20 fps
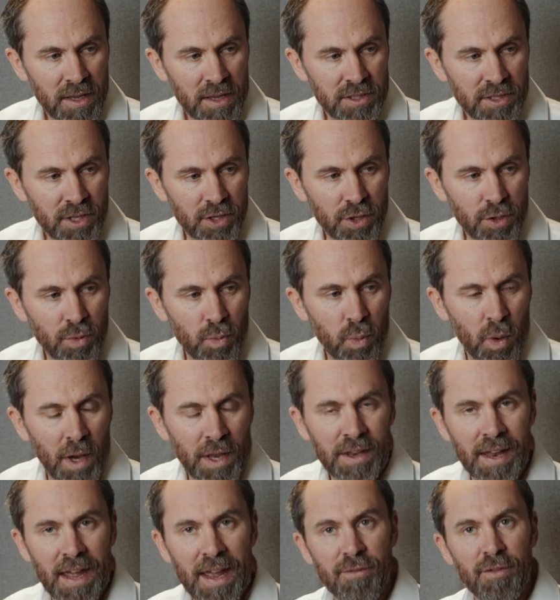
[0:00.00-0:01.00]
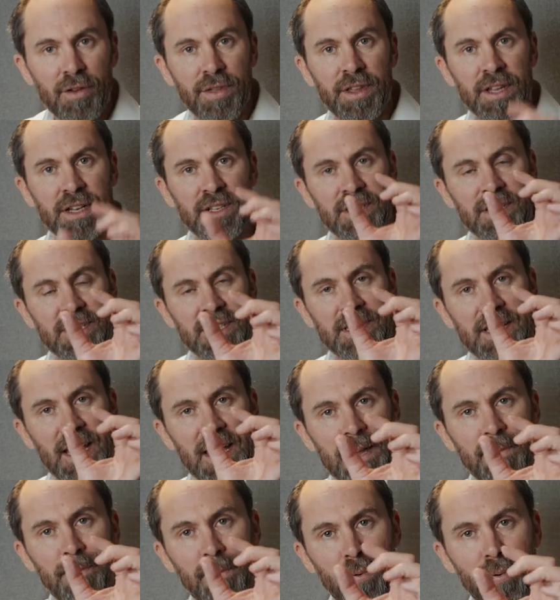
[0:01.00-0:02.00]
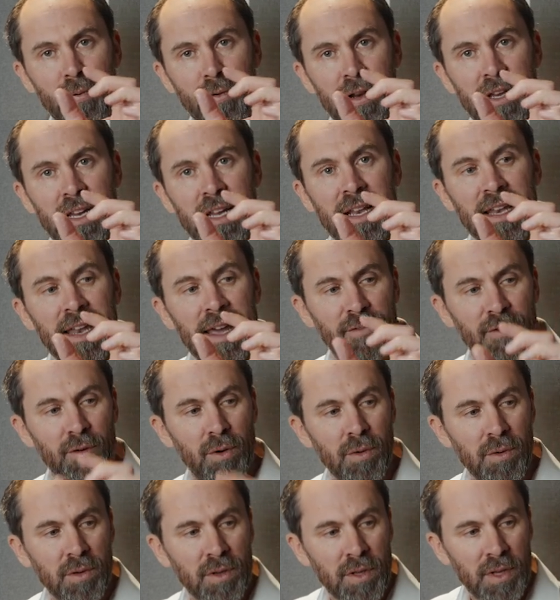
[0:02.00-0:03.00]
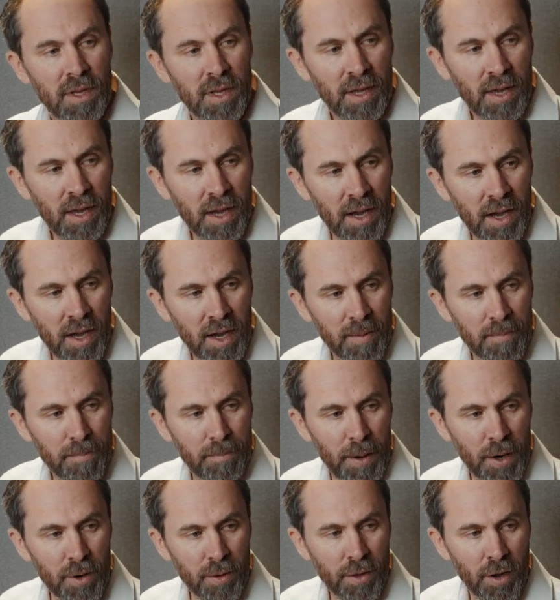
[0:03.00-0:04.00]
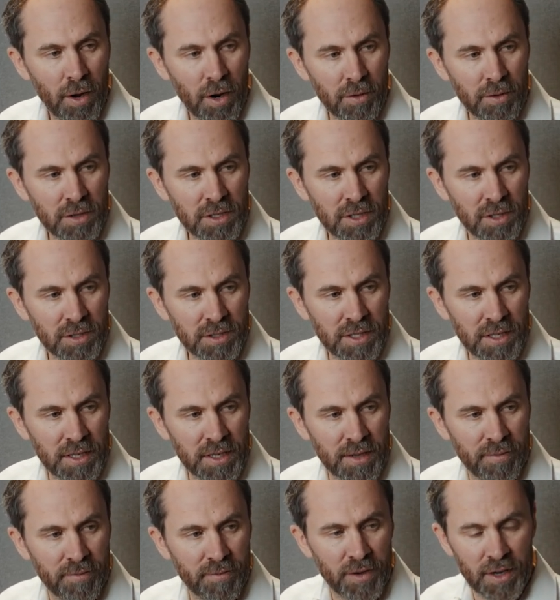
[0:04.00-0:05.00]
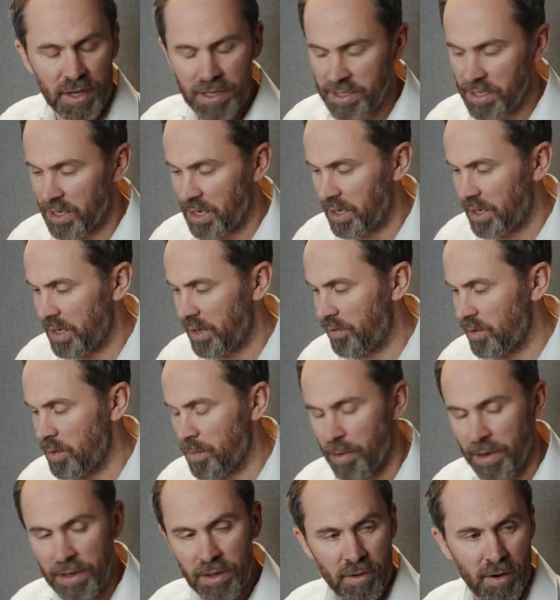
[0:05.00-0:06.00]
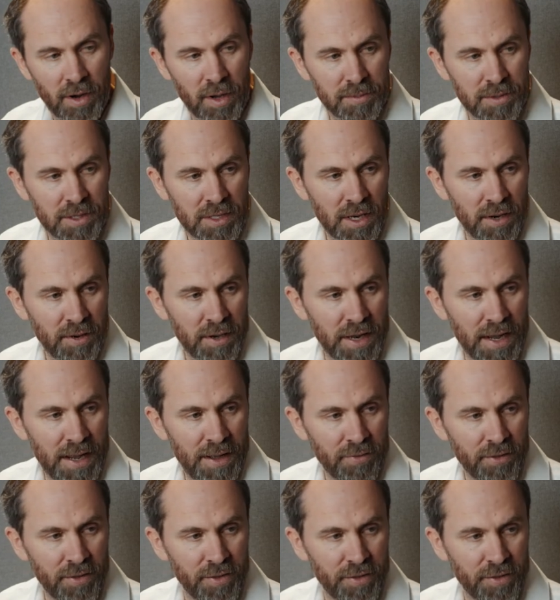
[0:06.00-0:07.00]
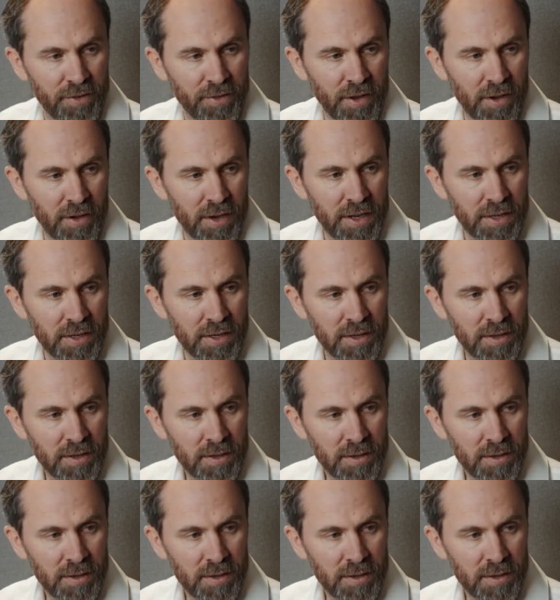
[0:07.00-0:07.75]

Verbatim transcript: So you want everything to stay pretty level, both horizontally and vertically. If you bring your arm slowly out to the side,